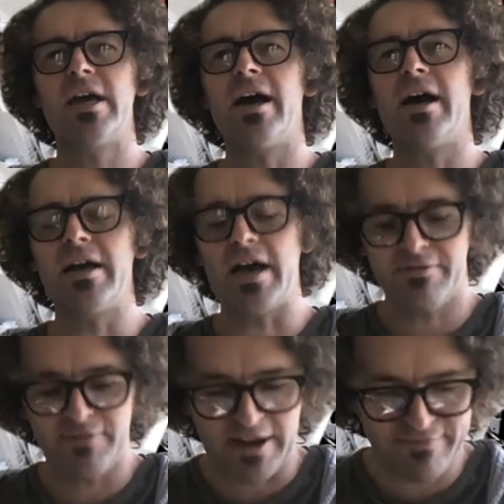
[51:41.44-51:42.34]
I
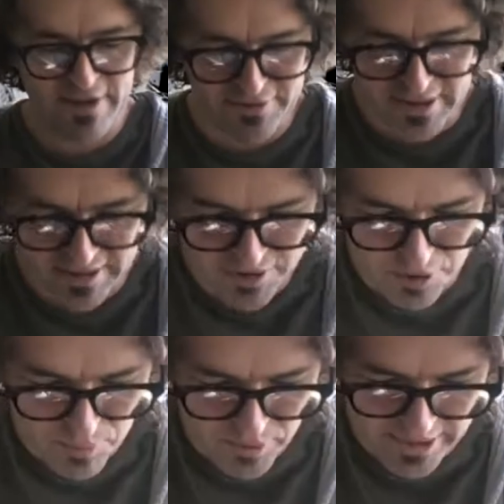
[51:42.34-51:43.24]
found that your
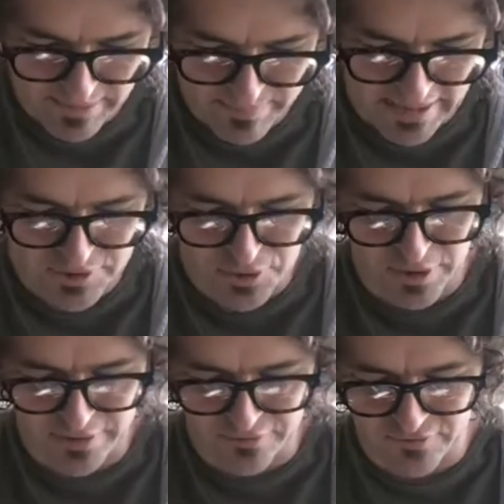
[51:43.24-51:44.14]
point about sort
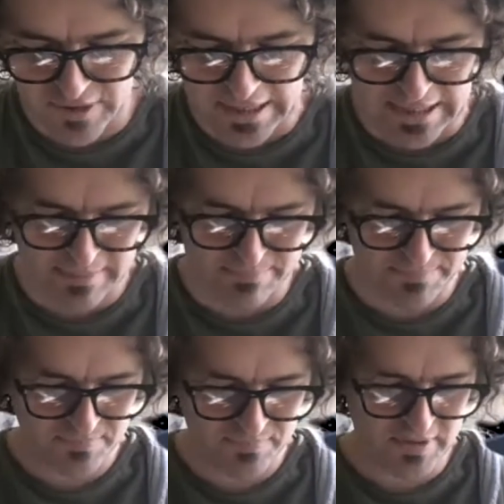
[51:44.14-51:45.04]
of
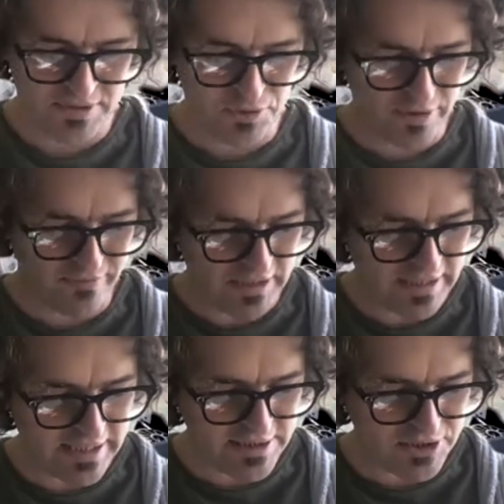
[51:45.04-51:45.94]
the sort of
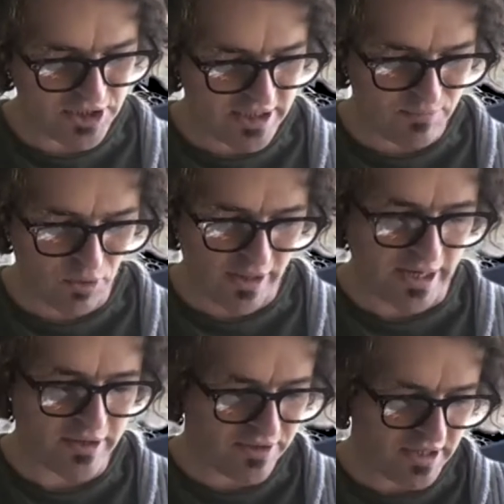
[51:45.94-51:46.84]
elitism, or
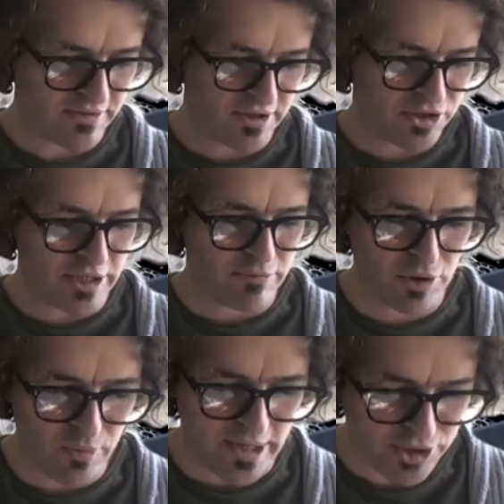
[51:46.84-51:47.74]
like the general
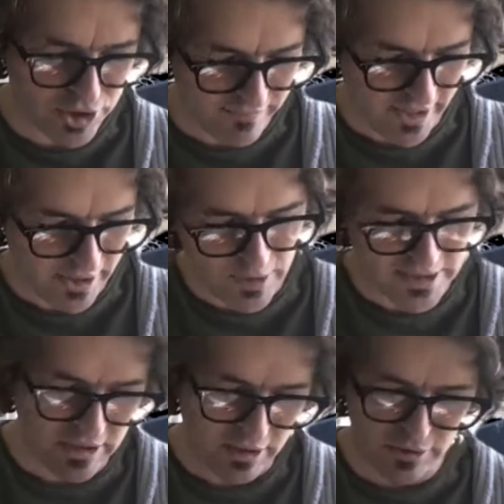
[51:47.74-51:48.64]
question of like
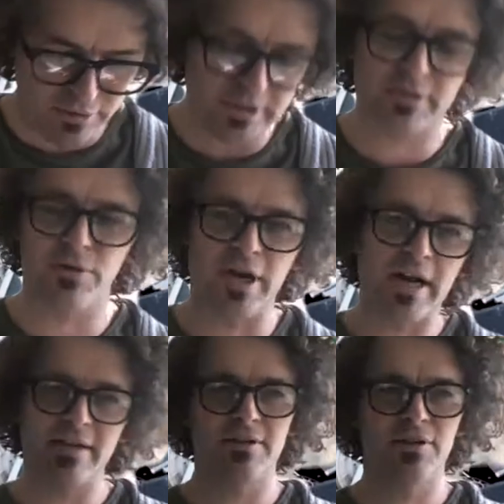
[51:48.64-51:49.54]
what's included or
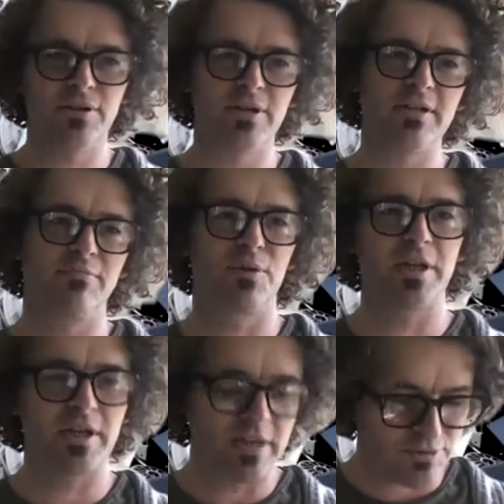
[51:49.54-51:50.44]
not included,
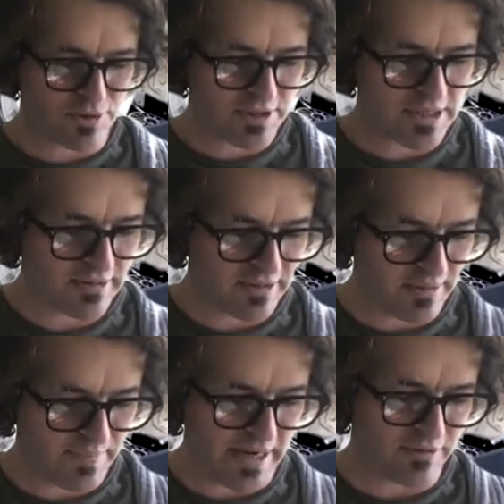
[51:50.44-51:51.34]
really interesting
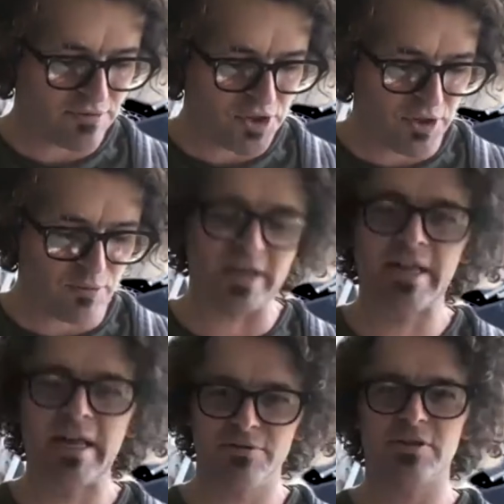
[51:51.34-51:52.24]
about, what
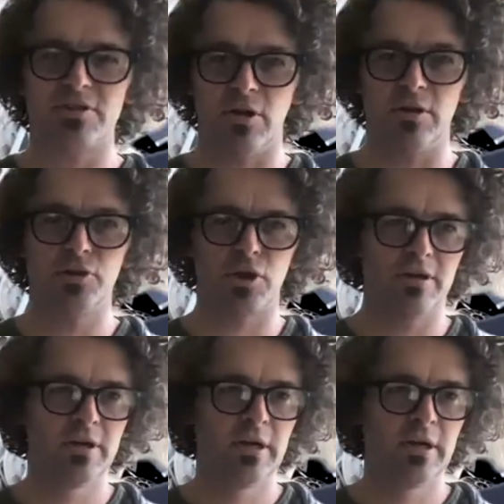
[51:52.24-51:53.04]
counts as culture.